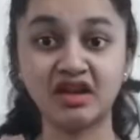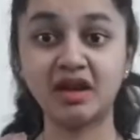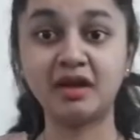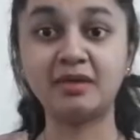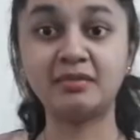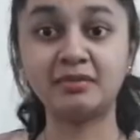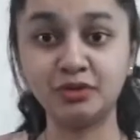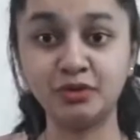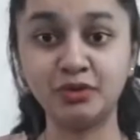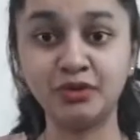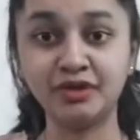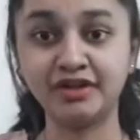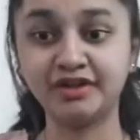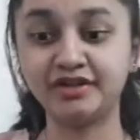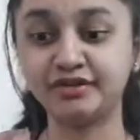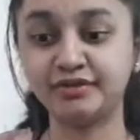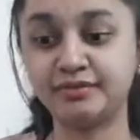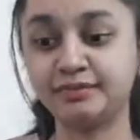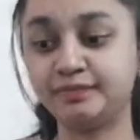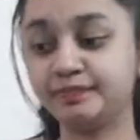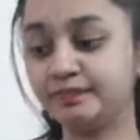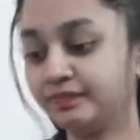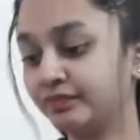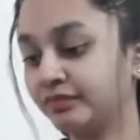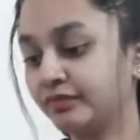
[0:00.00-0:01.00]
I'm doing it.
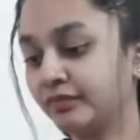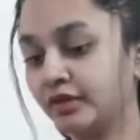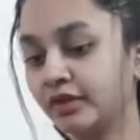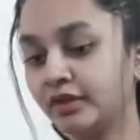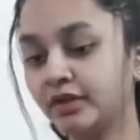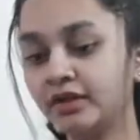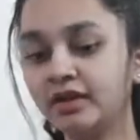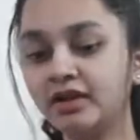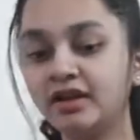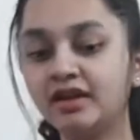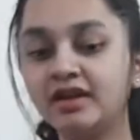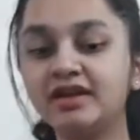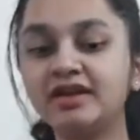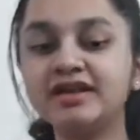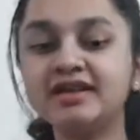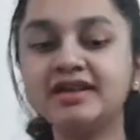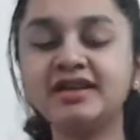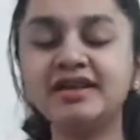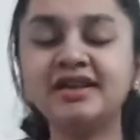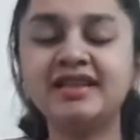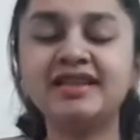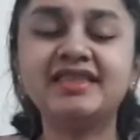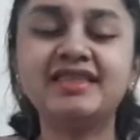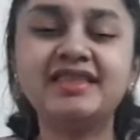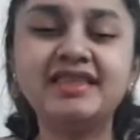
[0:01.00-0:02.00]

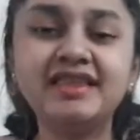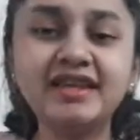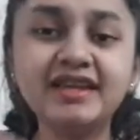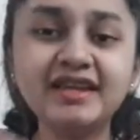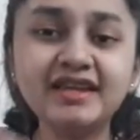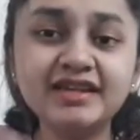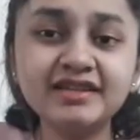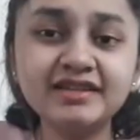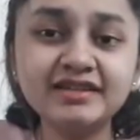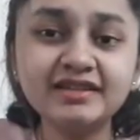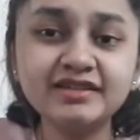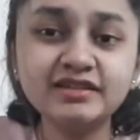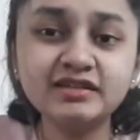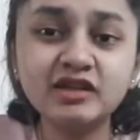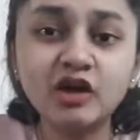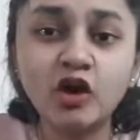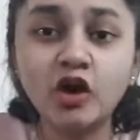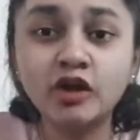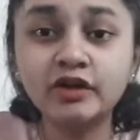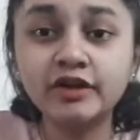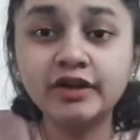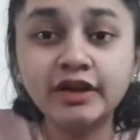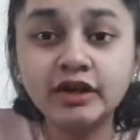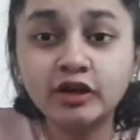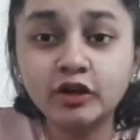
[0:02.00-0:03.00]
These
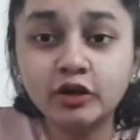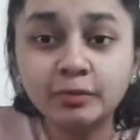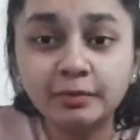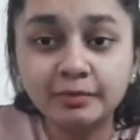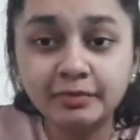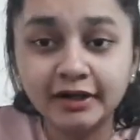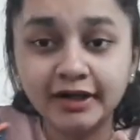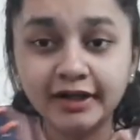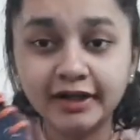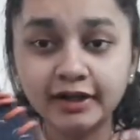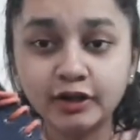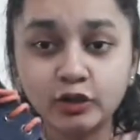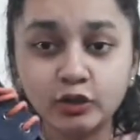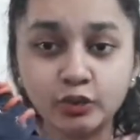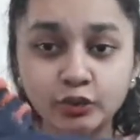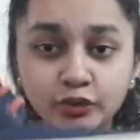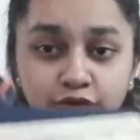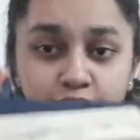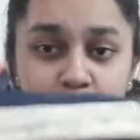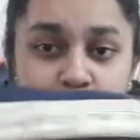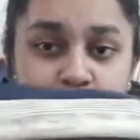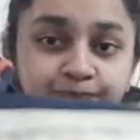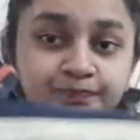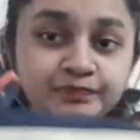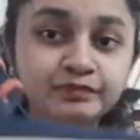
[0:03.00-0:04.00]
already look pretty
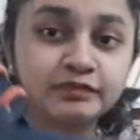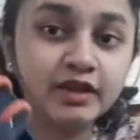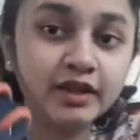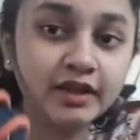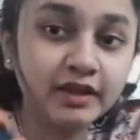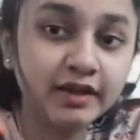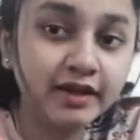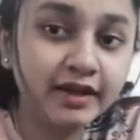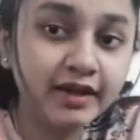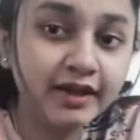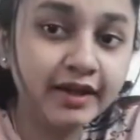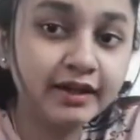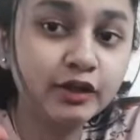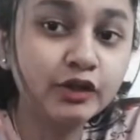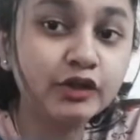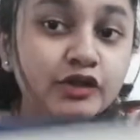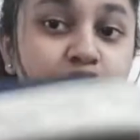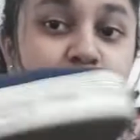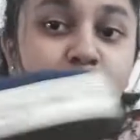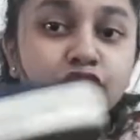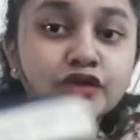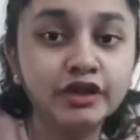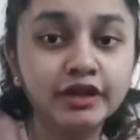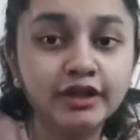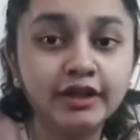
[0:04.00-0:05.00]
cool. It
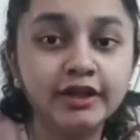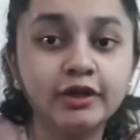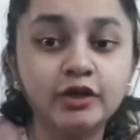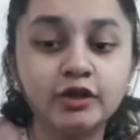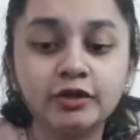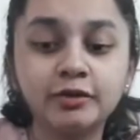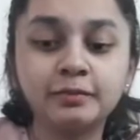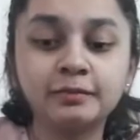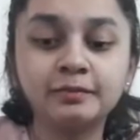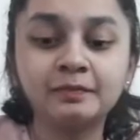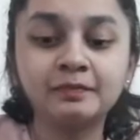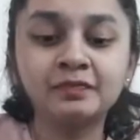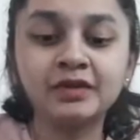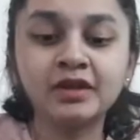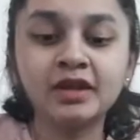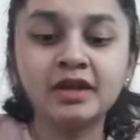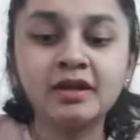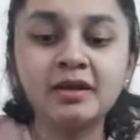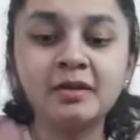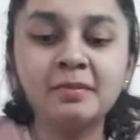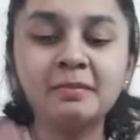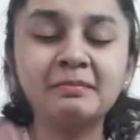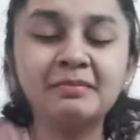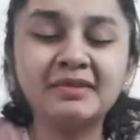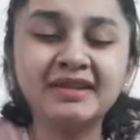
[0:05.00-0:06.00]
looks really good.
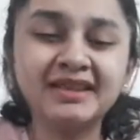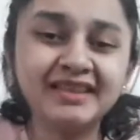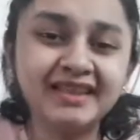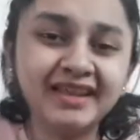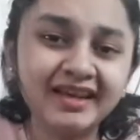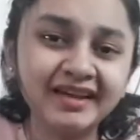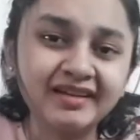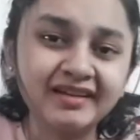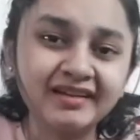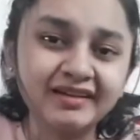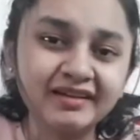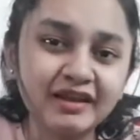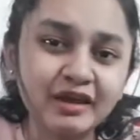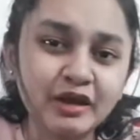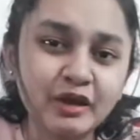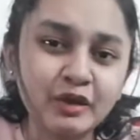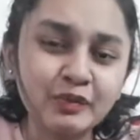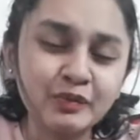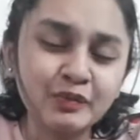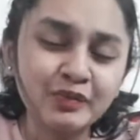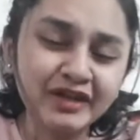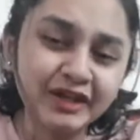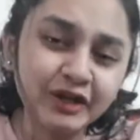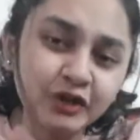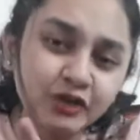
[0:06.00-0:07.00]
But then
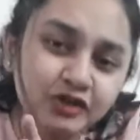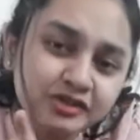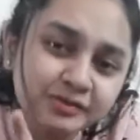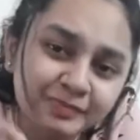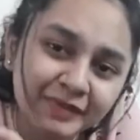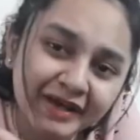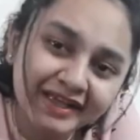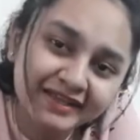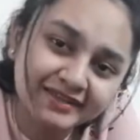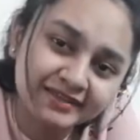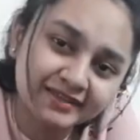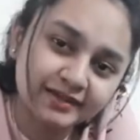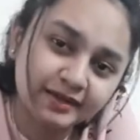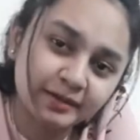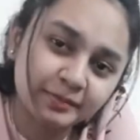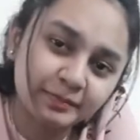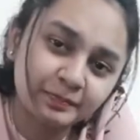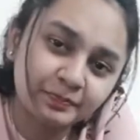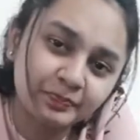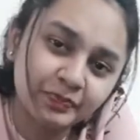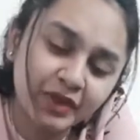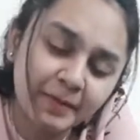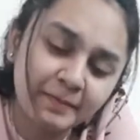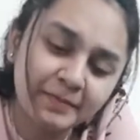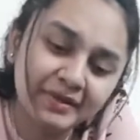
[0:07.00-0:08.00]
we need to spice it
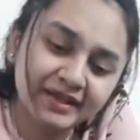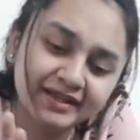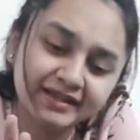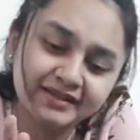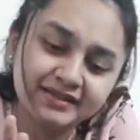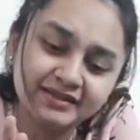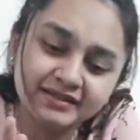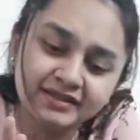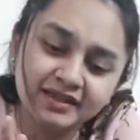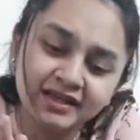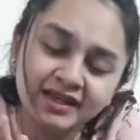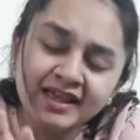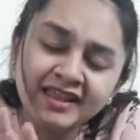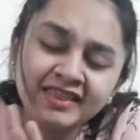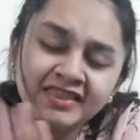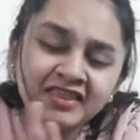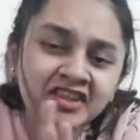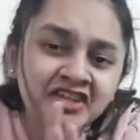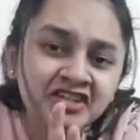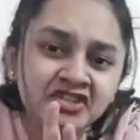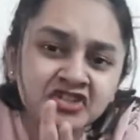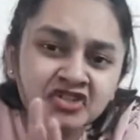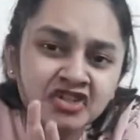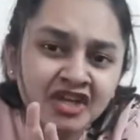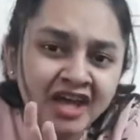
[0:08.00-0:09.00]
up because
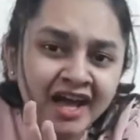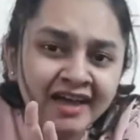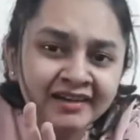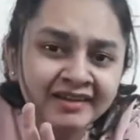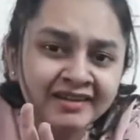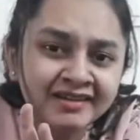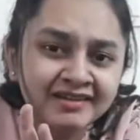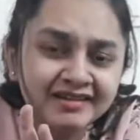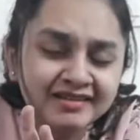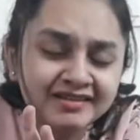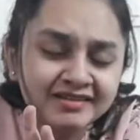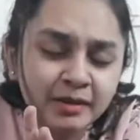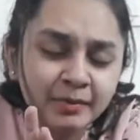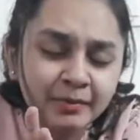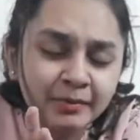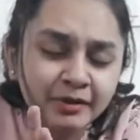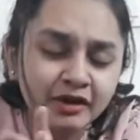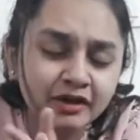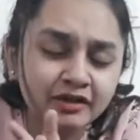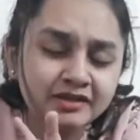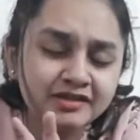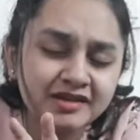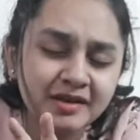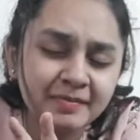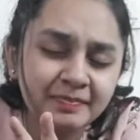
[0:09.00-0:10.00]
this channel is
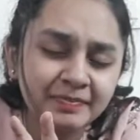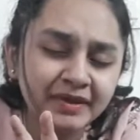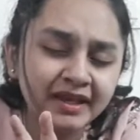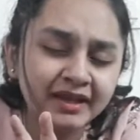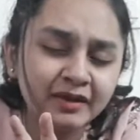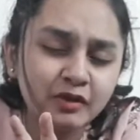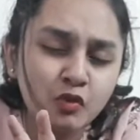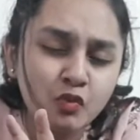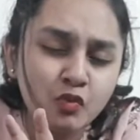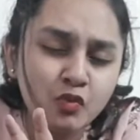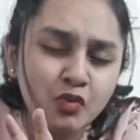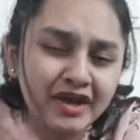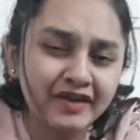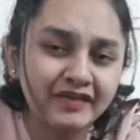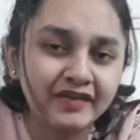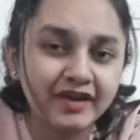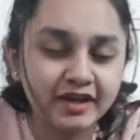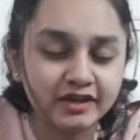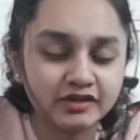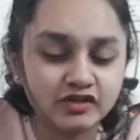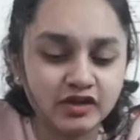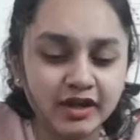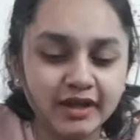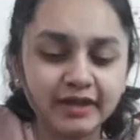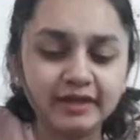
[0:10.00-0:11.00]
about something very
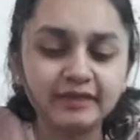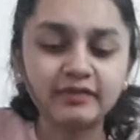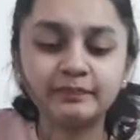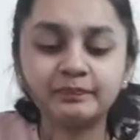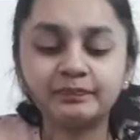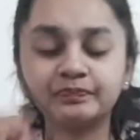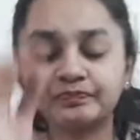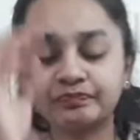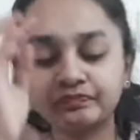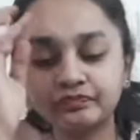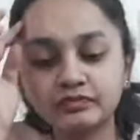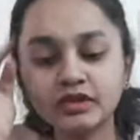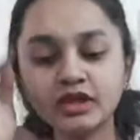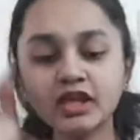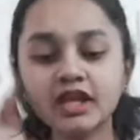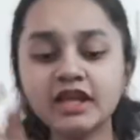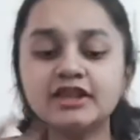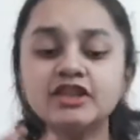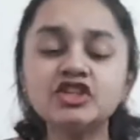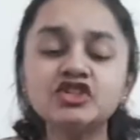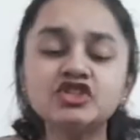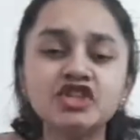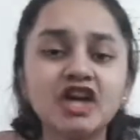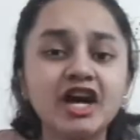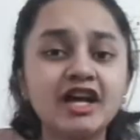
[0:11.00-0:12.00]
extra. Like
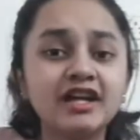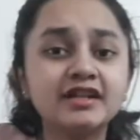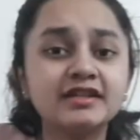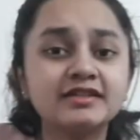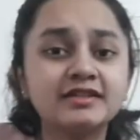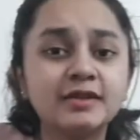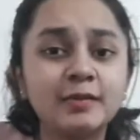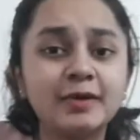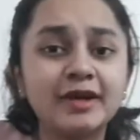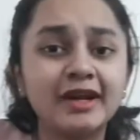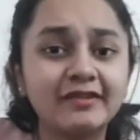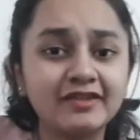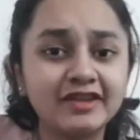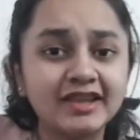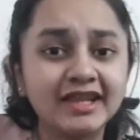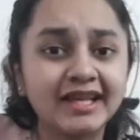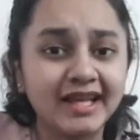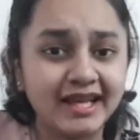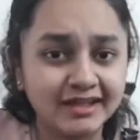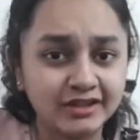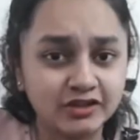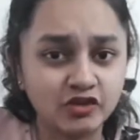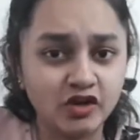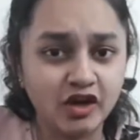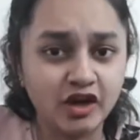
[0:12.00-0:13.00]
this channel is about everything
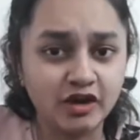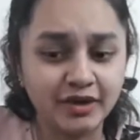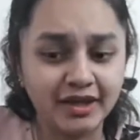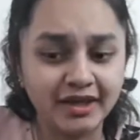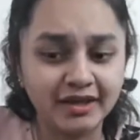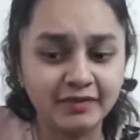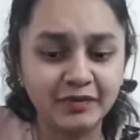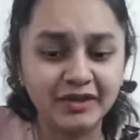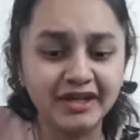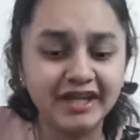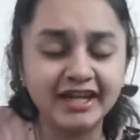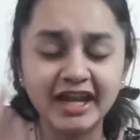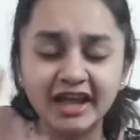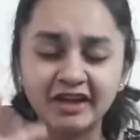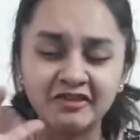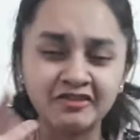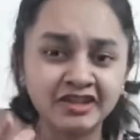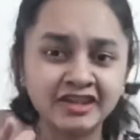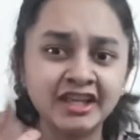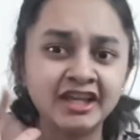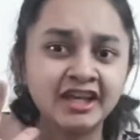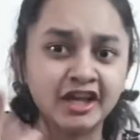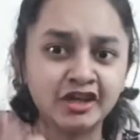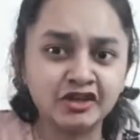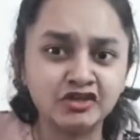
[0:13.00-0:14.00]
extra, okay? We need
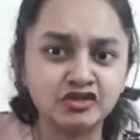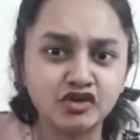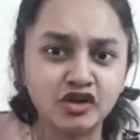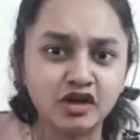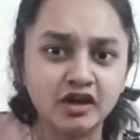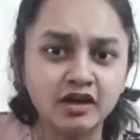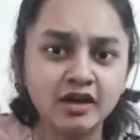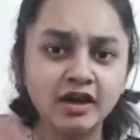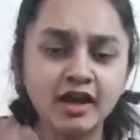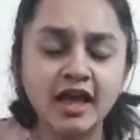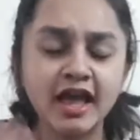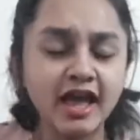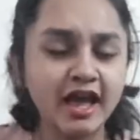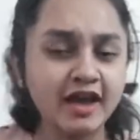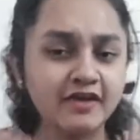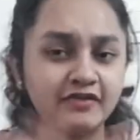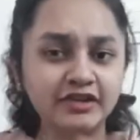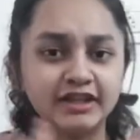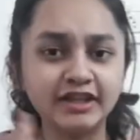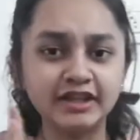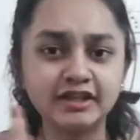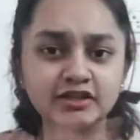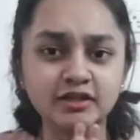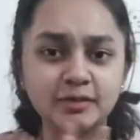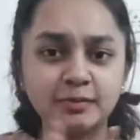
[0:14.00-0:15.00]
everything extra.
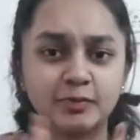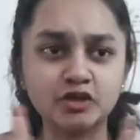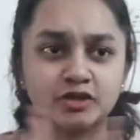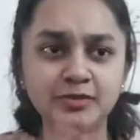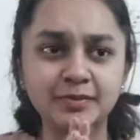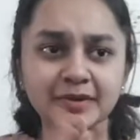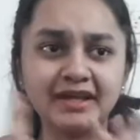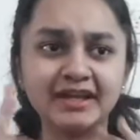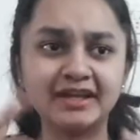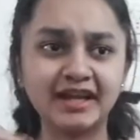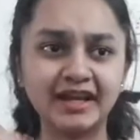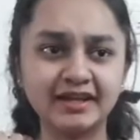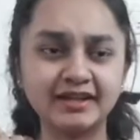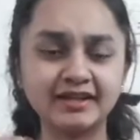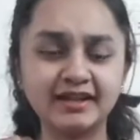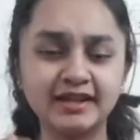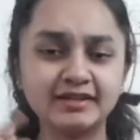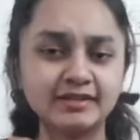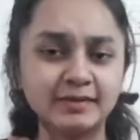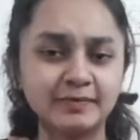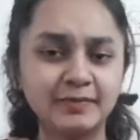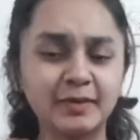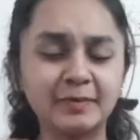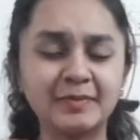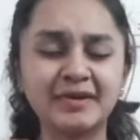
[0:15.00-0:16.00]
Everything is supposed to be greater
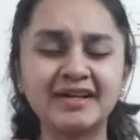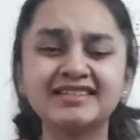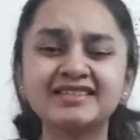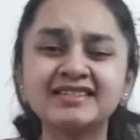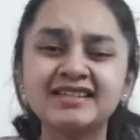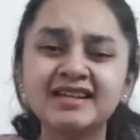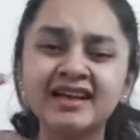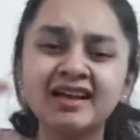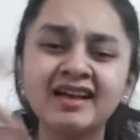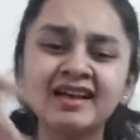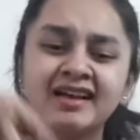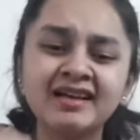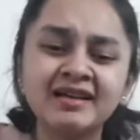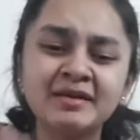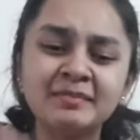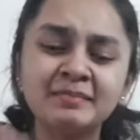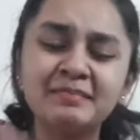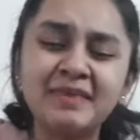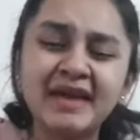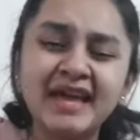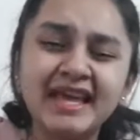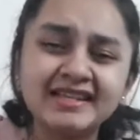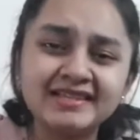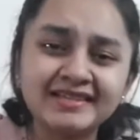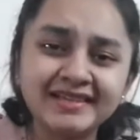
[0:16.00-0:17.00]
than something because
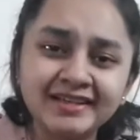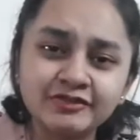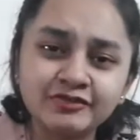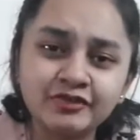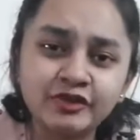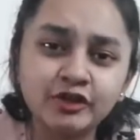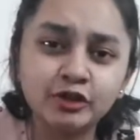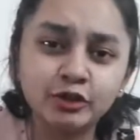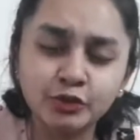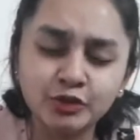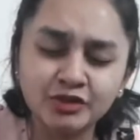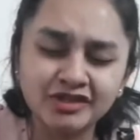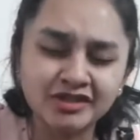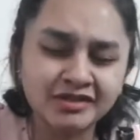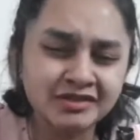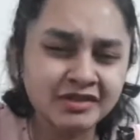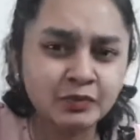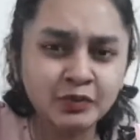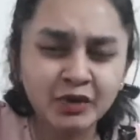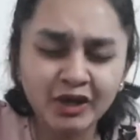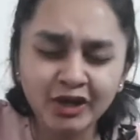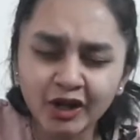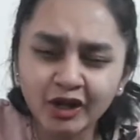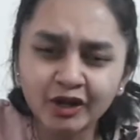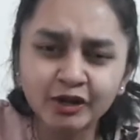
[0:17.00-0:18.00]
basic is for losers
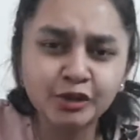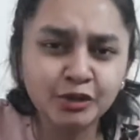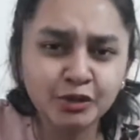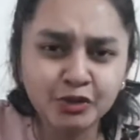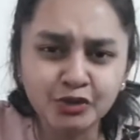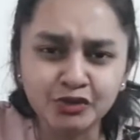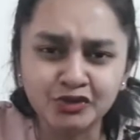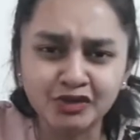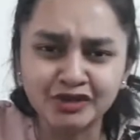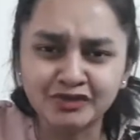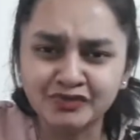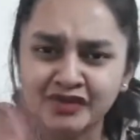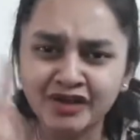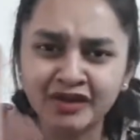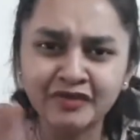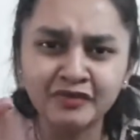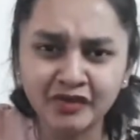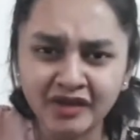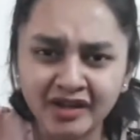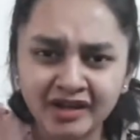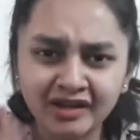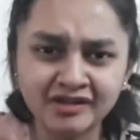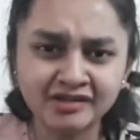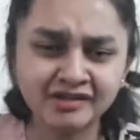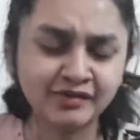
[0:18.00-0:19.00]
and we're not losers, we're
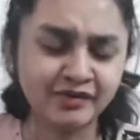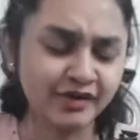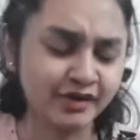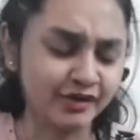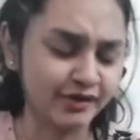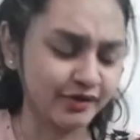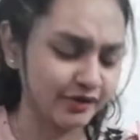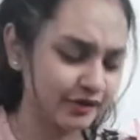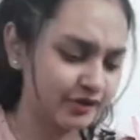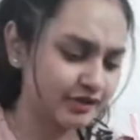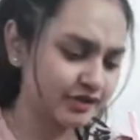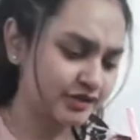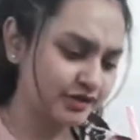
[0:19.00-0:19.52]
winners over here.